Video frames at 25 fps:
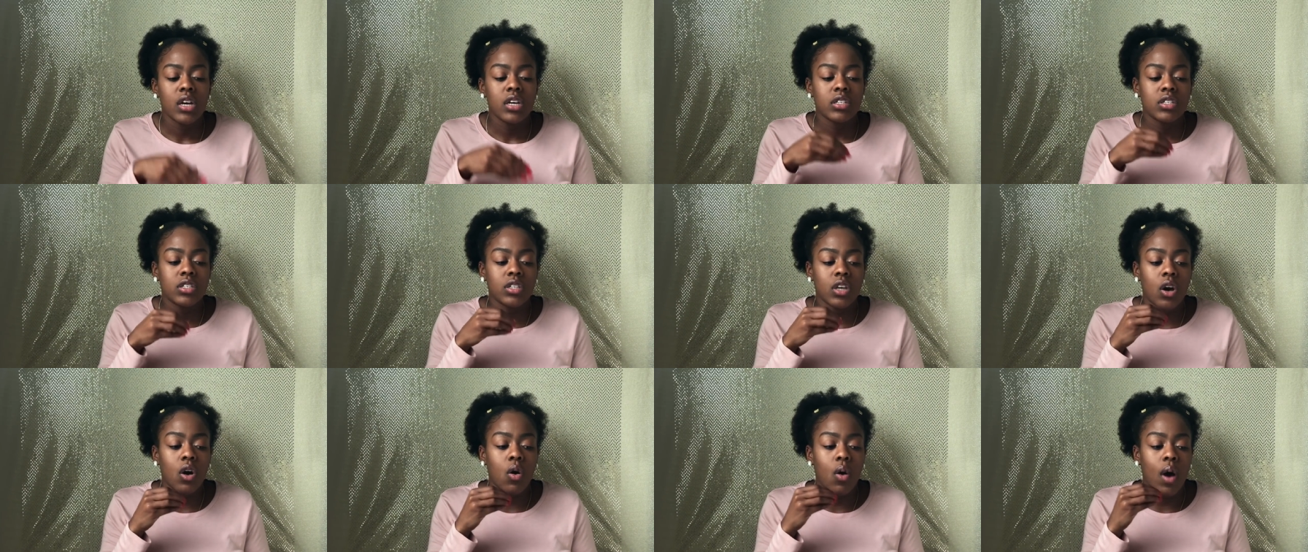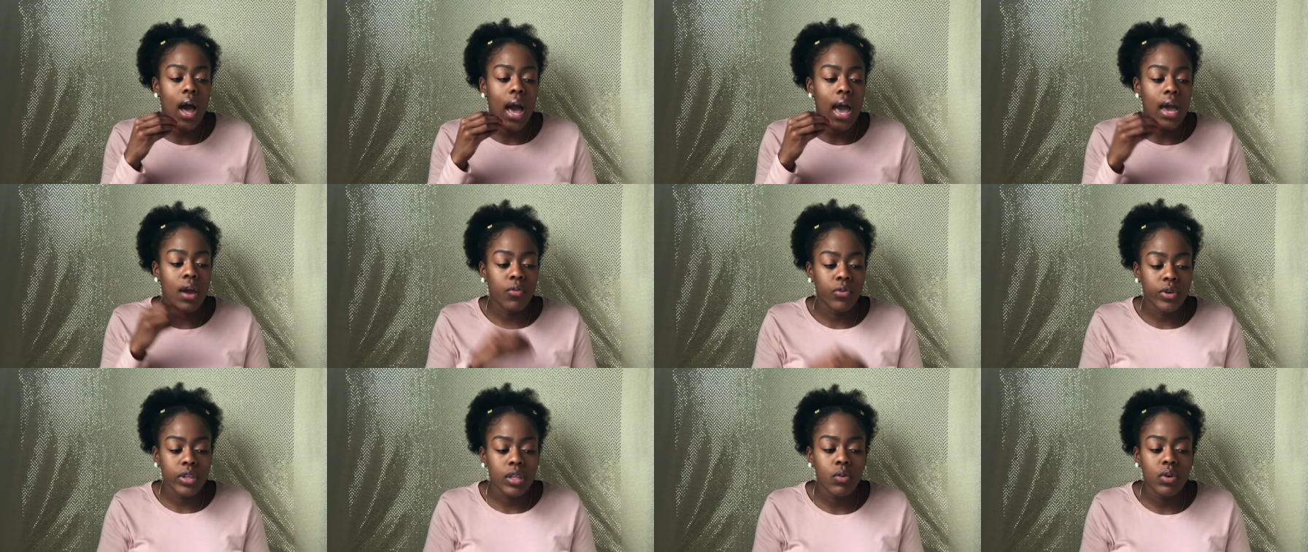So
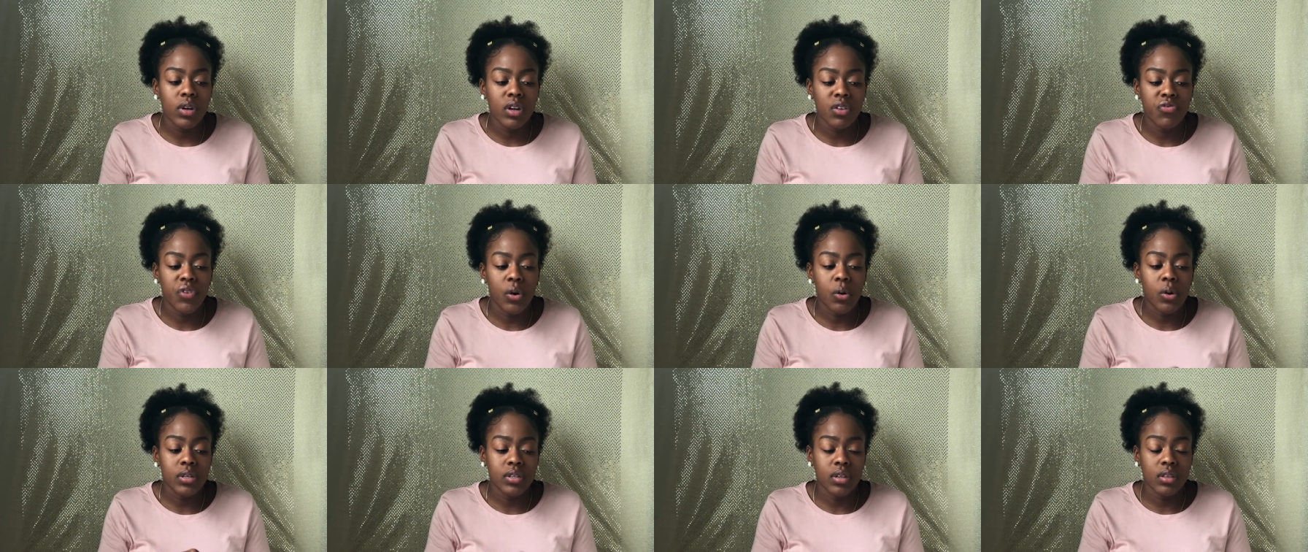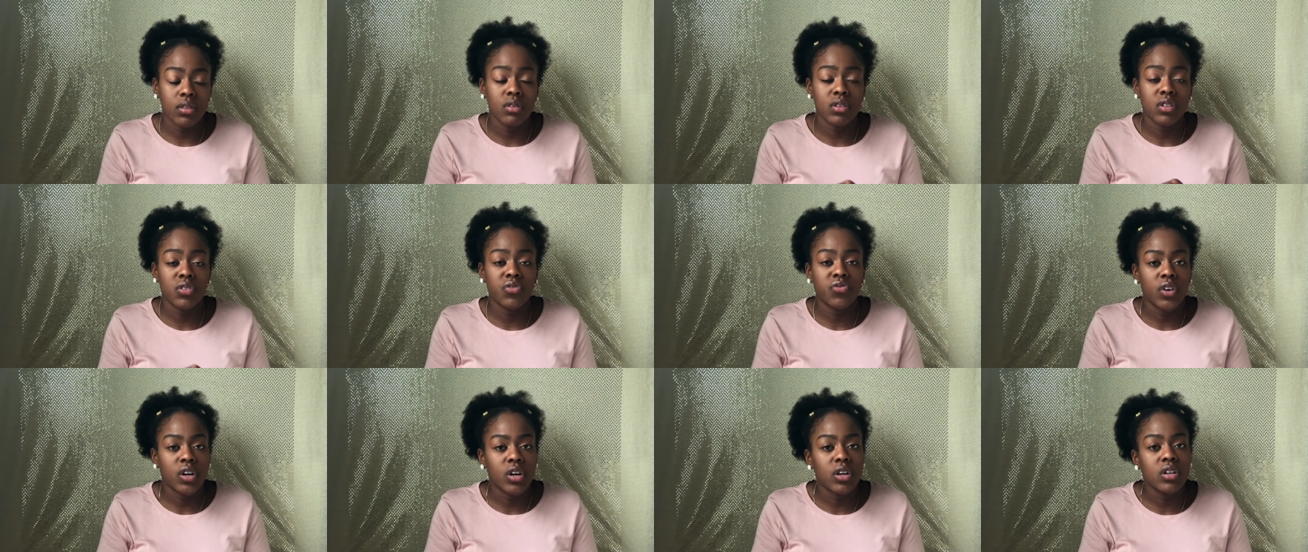I really want to focus on
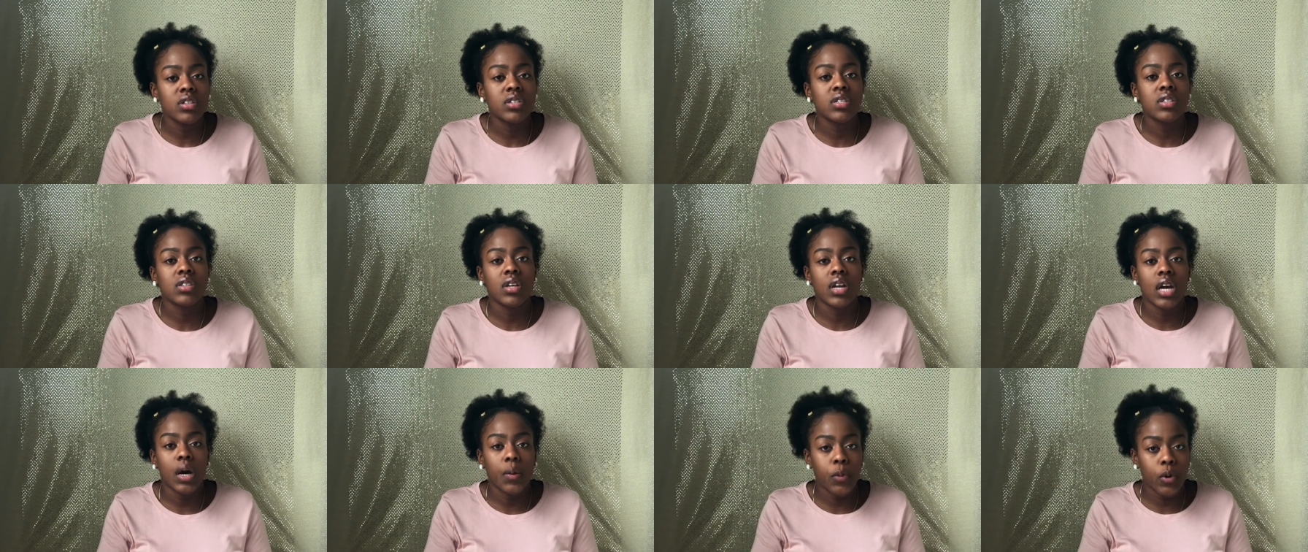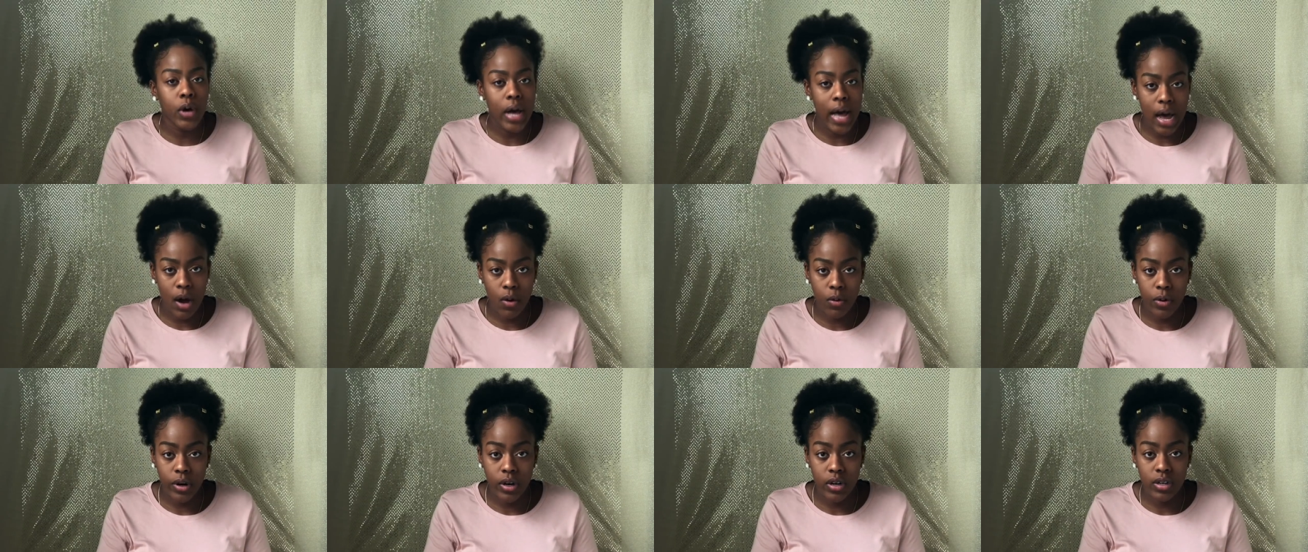those first couple
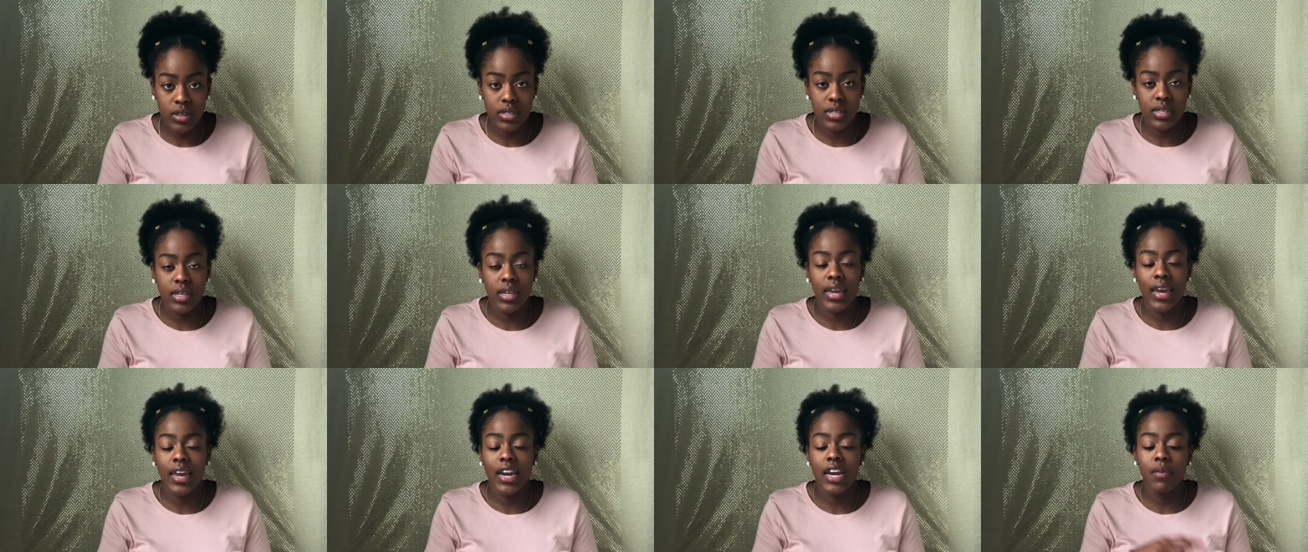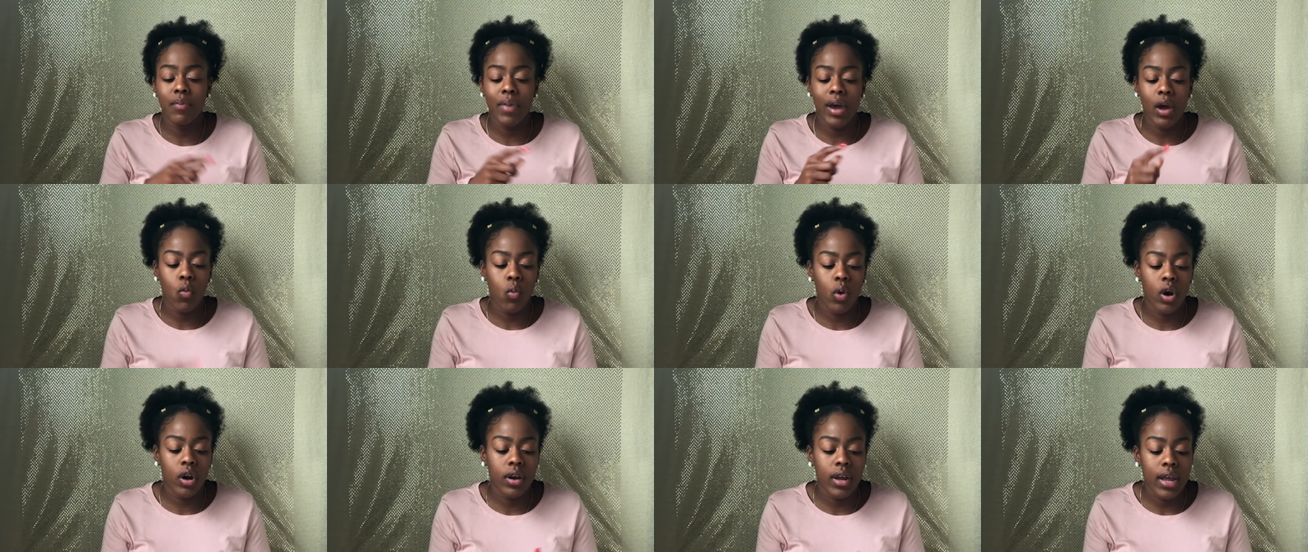hours, getting
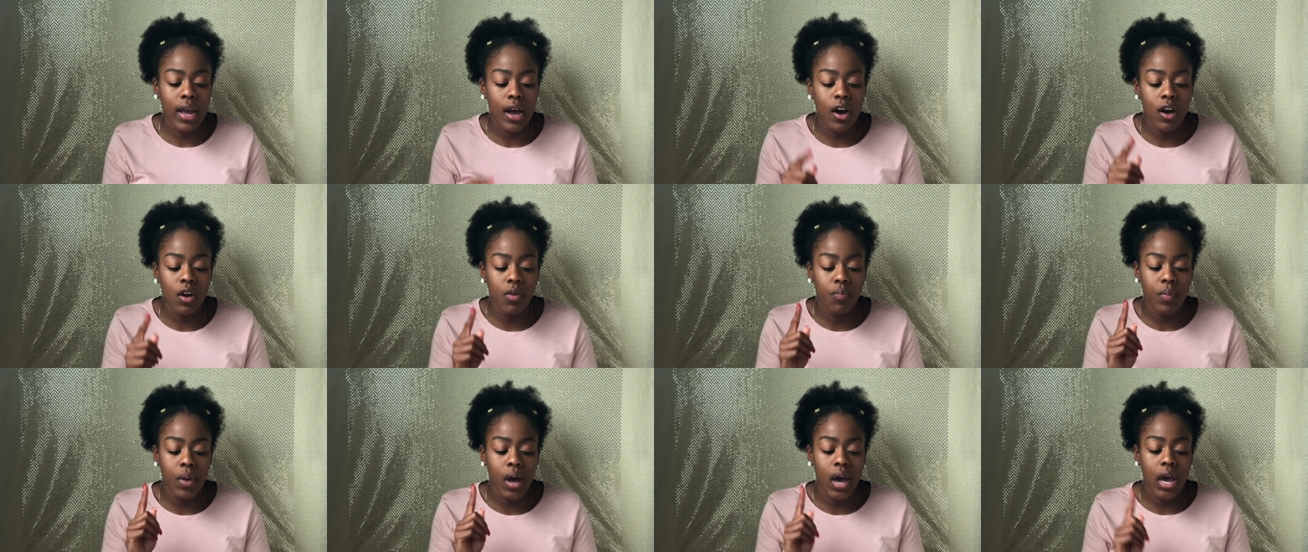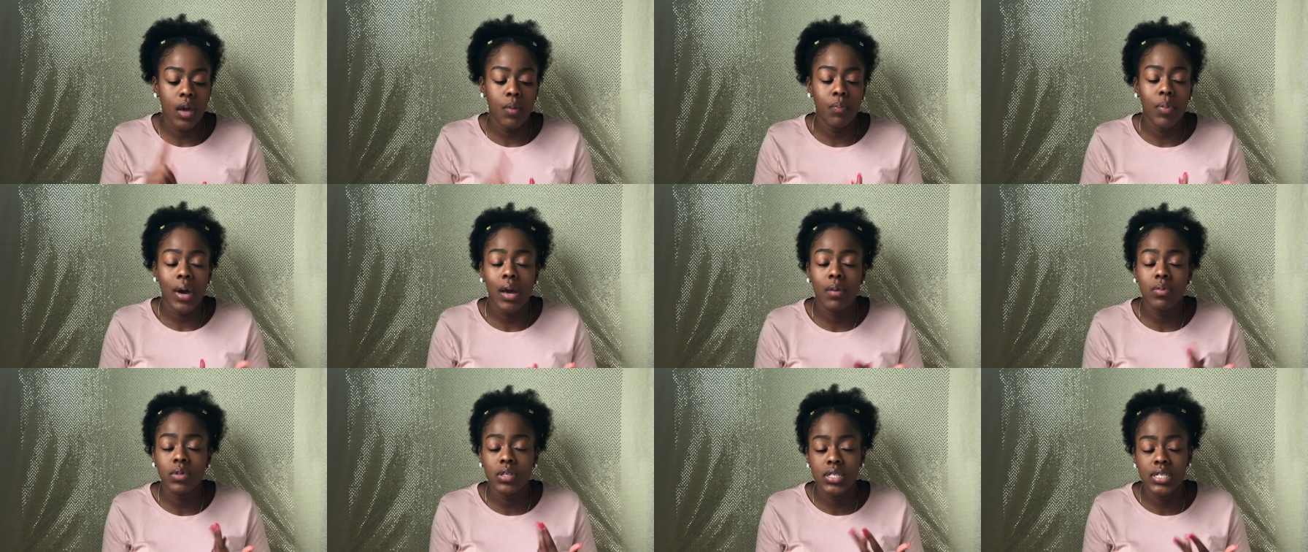my workout, my
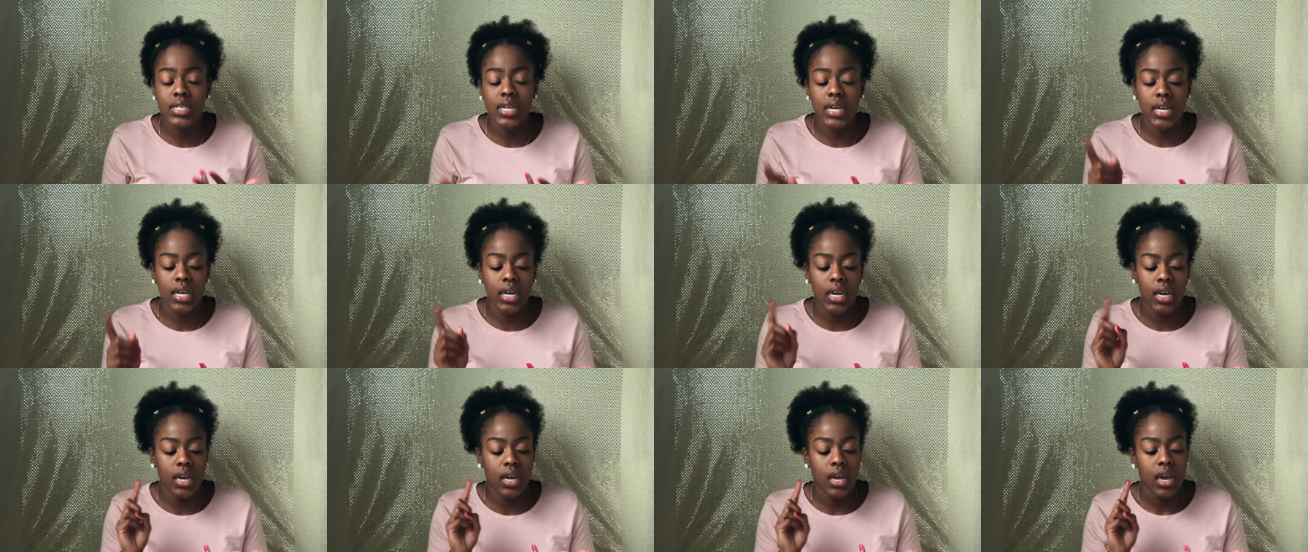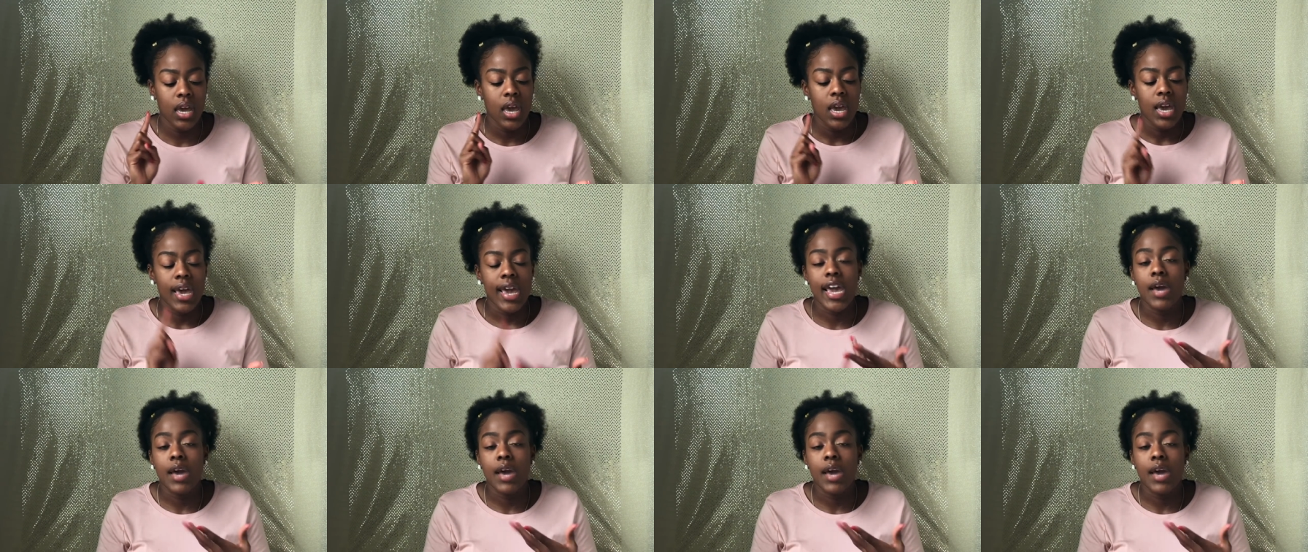Bible study,